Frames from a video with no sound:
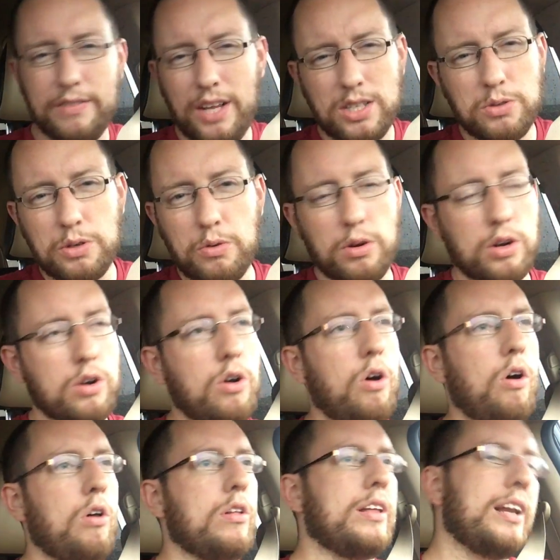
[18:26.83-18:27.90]
if that's what you want to
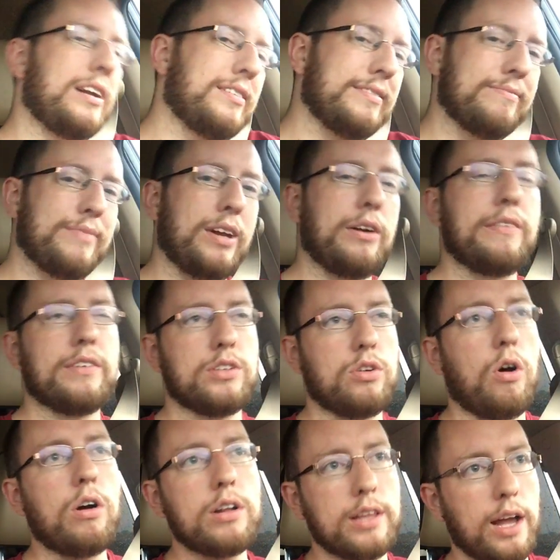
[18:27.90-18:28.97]
call it. I don't, I don't even
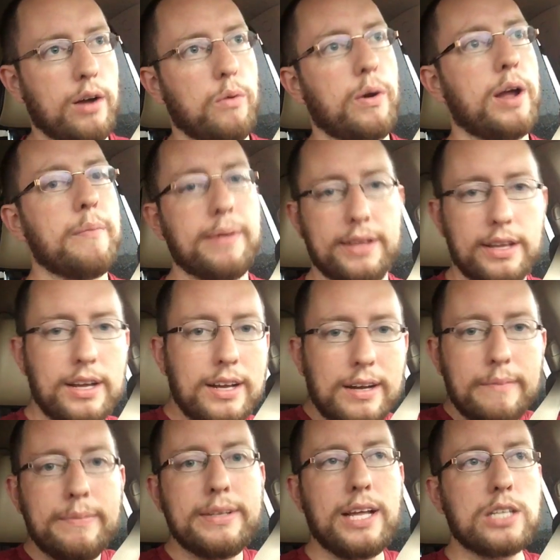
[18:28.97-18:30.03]
talk that way, but,
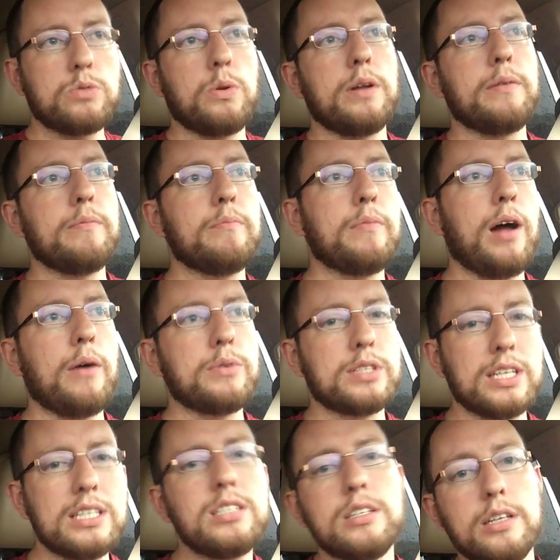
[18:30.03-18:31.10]
but that's what I was
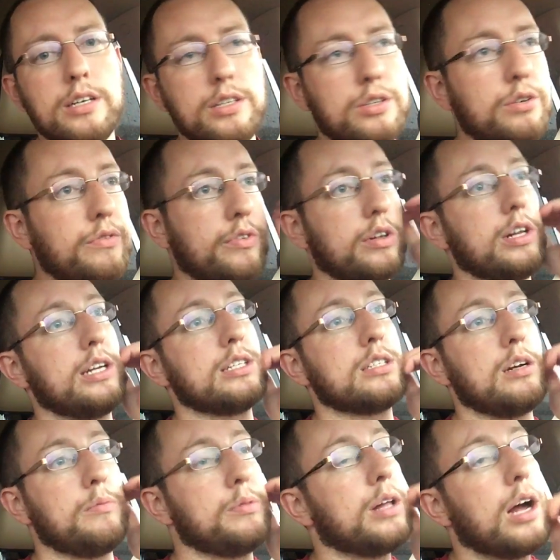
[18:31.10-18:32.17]
listening to for the last
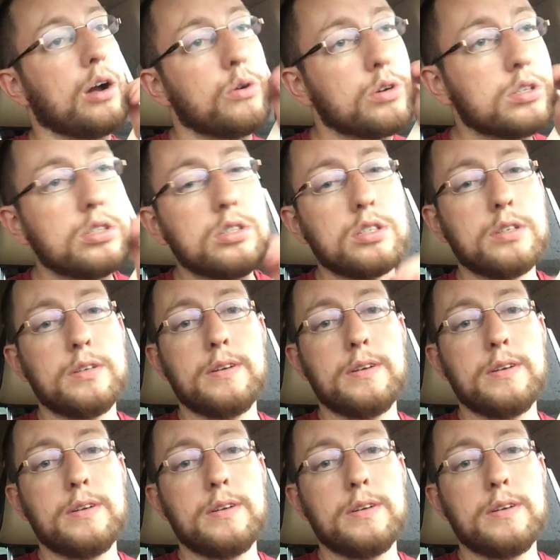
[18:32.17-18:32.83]
couple hours.